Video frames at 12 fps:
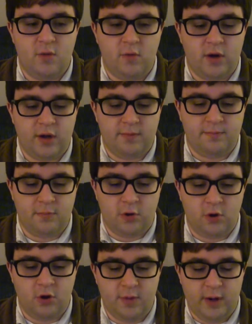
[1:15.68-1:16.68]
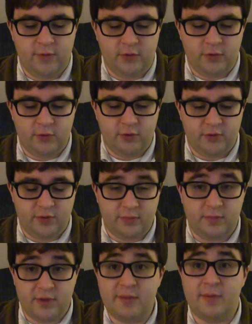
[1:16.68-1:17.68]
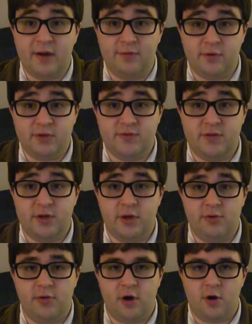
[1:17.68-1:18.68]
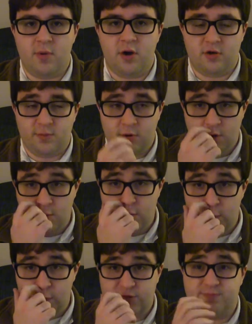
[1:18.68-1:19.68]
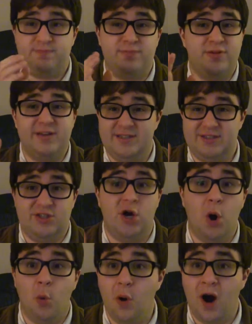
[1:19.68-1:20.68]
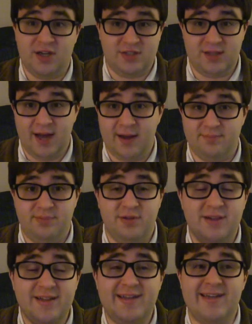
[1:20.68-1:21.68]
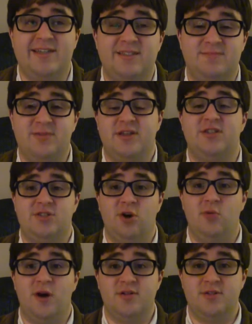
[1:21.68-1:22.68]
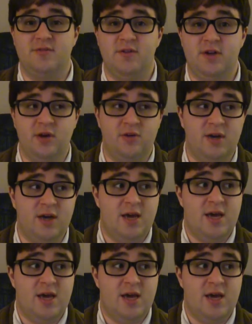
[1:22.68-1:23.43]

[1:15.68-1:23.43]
when I heard about the news and in my first video, Talkbox Part 1, which, please, don't watch that. Please, please don't watch that video.